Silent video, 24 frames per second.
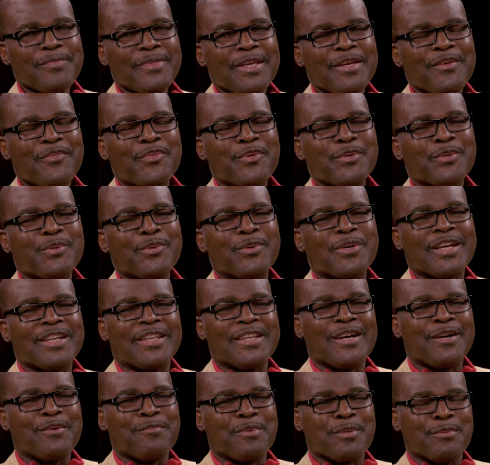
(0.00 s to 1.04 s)
if you look at
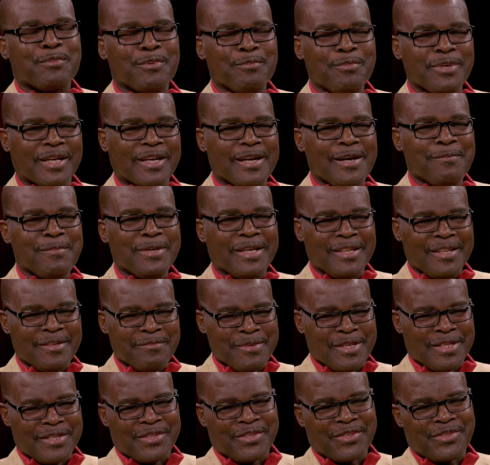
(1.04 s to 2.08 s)
how people become
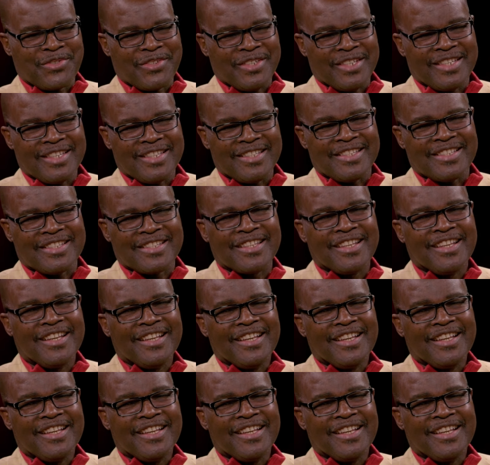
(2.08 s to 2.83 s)
administrators,